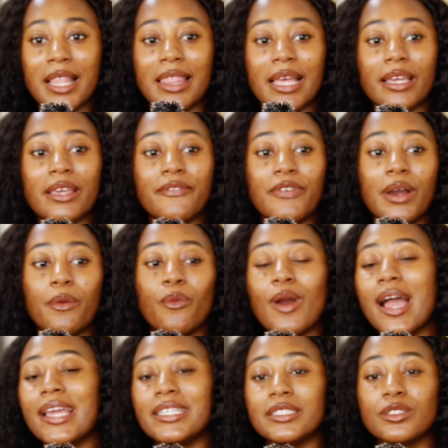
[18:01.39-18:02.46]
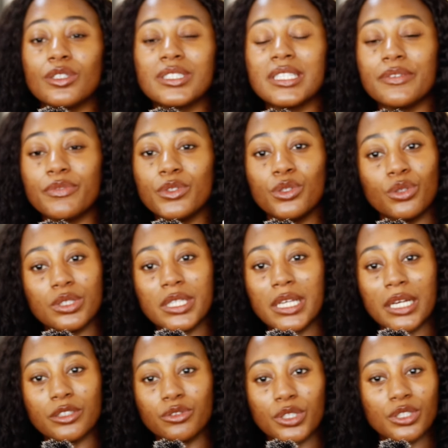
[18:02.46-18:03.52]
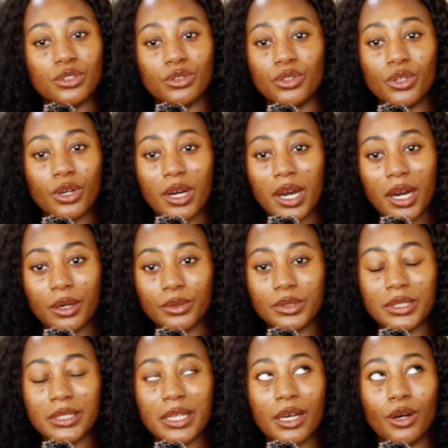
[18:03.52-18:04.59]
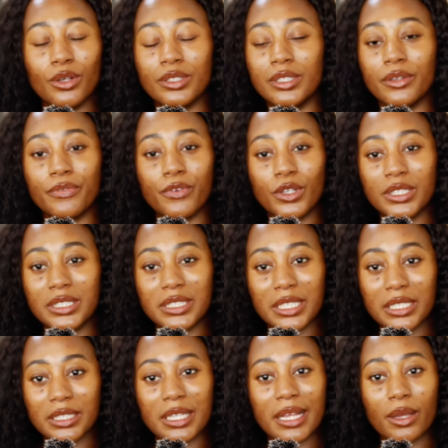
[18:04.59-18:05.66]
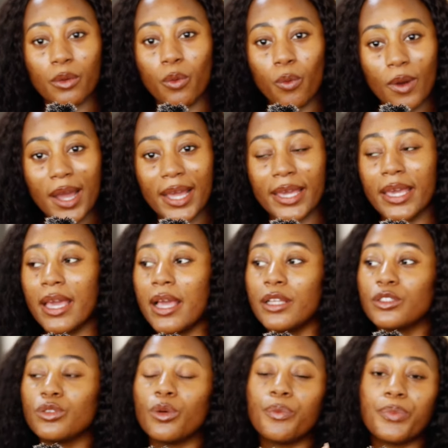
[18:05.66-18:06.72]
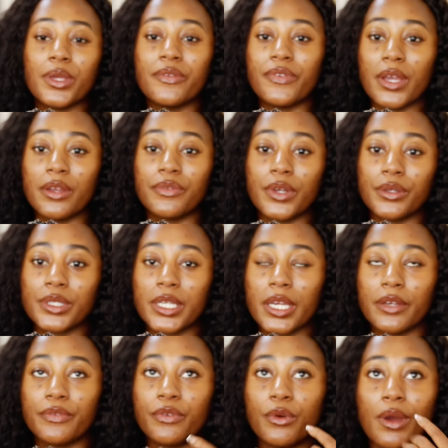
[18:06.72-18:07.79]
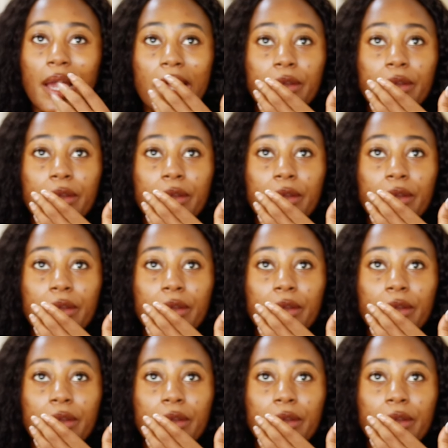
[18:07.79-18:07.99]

Like, in fact, why does he even know the address to your house on the first date? Like, why? So be very, very careful.